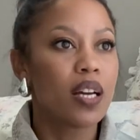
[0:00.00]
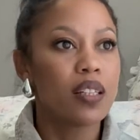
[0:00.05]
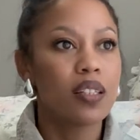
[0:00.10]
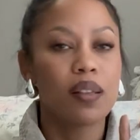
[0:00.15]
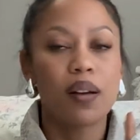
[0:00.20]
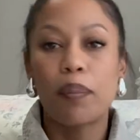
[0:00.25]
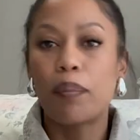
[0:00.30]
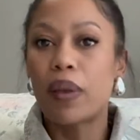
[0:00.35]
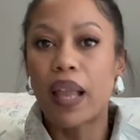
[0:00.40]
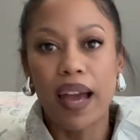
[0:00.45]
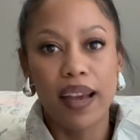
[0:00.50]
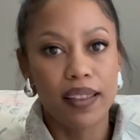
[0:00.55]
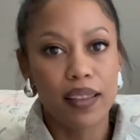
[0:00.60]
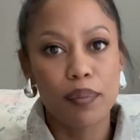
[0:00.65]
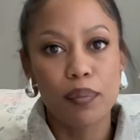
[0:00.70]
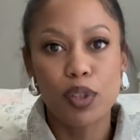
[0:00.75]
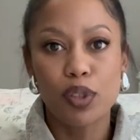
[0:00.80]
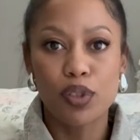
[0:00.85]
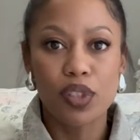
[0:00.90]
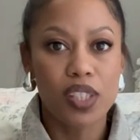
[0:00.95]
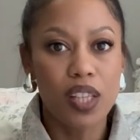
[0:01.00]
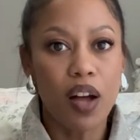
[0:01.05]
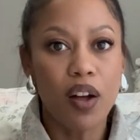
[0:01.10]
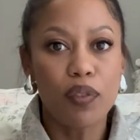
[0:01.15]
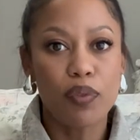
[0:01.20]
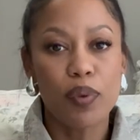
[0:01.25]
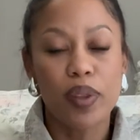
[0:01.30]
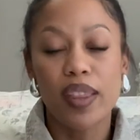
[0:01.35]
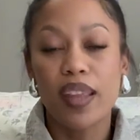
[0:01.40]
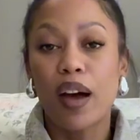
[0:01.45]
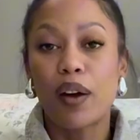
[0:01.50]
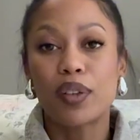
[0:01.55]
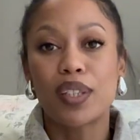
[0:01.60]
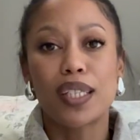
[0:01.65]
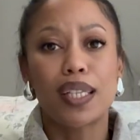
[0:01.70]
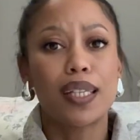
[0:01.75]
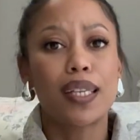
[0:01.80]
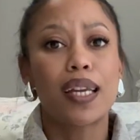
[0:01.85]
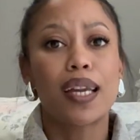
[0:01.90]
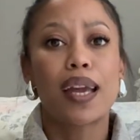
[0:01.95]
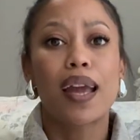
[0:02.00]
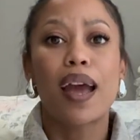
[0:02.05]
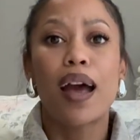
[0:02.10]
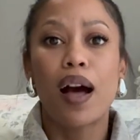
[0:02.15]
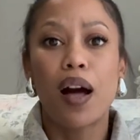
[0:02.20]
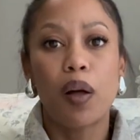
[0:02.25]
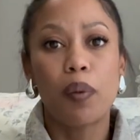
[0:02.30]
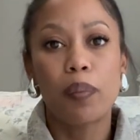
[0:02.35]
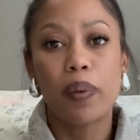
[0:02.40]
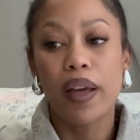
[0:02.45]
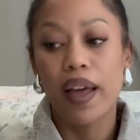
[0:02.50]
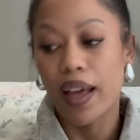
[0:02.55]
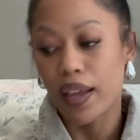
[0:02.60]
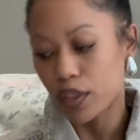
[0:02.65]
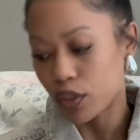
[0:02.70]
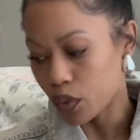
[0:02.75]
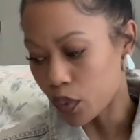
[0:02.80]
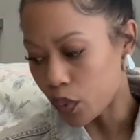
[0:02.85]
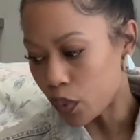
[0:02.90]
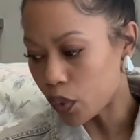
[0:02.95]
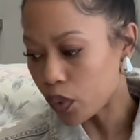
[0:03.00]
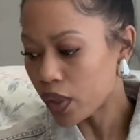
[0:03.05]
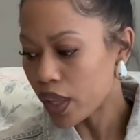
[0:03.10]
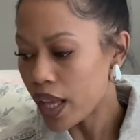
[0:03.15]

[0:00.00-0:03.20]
apply them yourself without needing help at all.